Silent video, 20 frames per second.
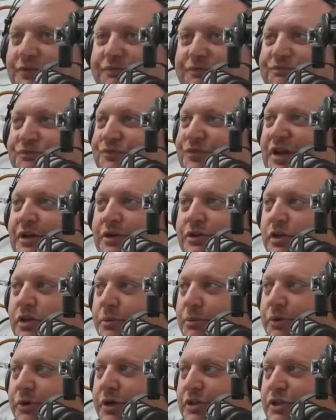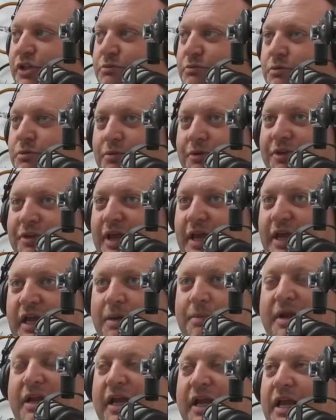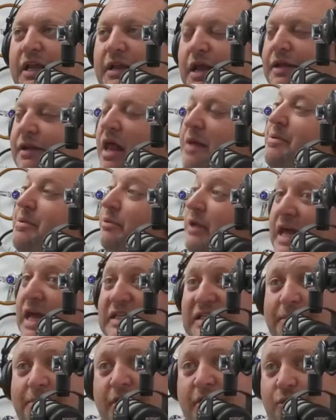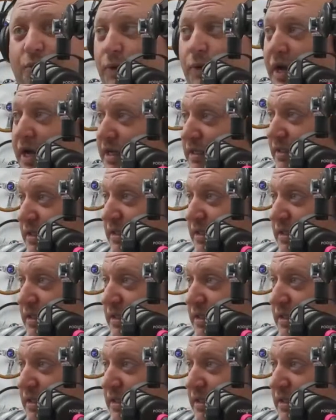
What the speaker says: fenders are a consumable thing. I mean, again, and a lot of people ask about the rust and